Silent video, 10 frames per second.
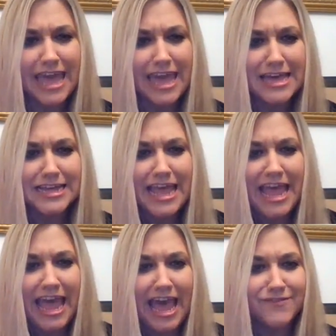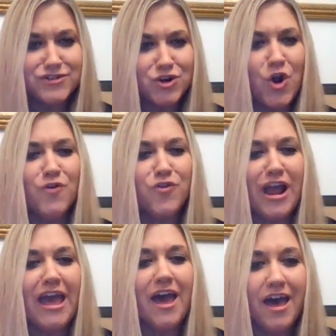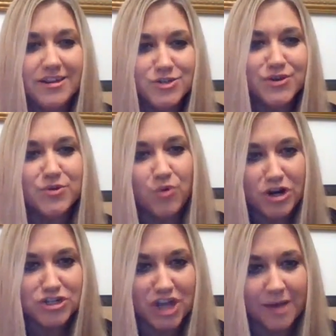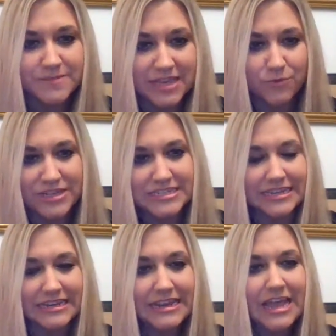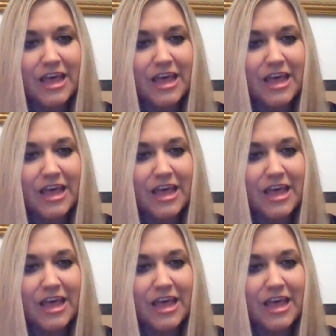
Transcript: and after over 100 workshops that we did